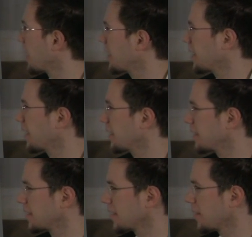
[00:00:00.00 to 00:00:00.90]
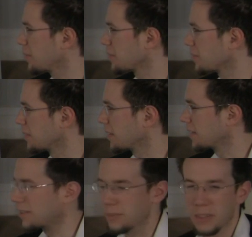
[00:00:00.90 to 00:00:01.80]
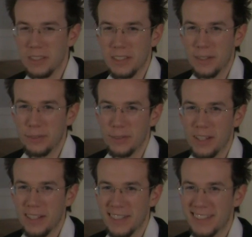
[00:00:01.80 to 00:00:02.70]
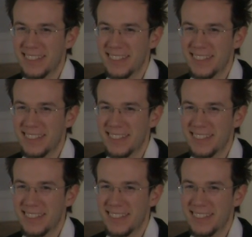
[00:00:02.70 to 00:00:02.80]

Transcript: I think that wasn't really too much to give away.